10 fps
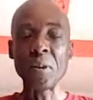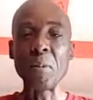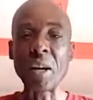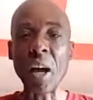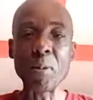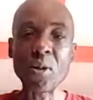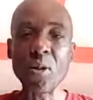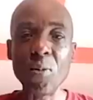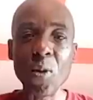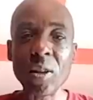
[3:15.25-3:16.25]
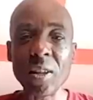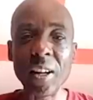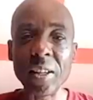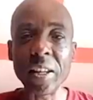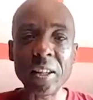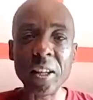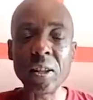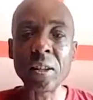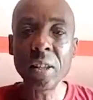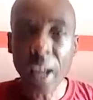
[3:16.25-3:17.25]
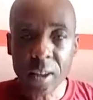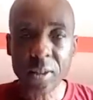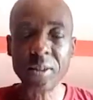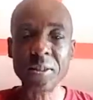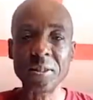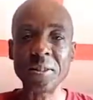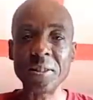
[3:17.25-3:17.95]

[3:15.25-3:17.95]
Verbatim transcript: Because what? I one connect Yes.